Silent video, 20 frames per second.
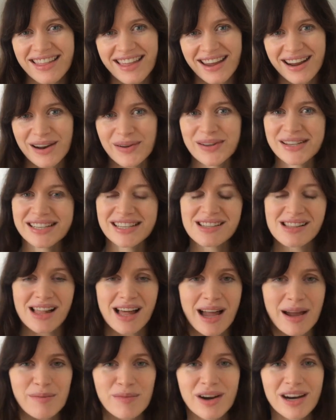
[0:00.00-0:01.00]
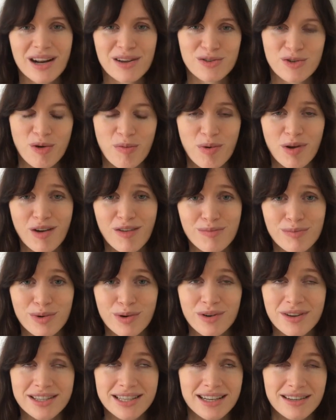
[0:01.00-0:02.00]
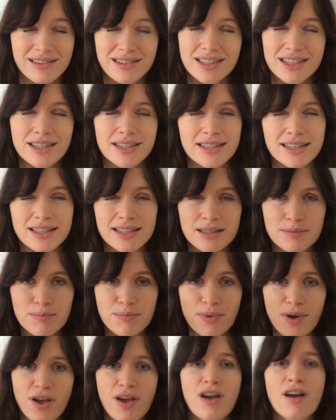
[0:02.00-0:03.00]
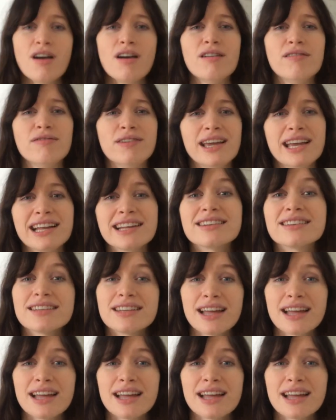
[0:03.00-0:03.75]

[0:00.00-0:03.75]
there and I went to the library and I was dropping off books, and it was just perfect.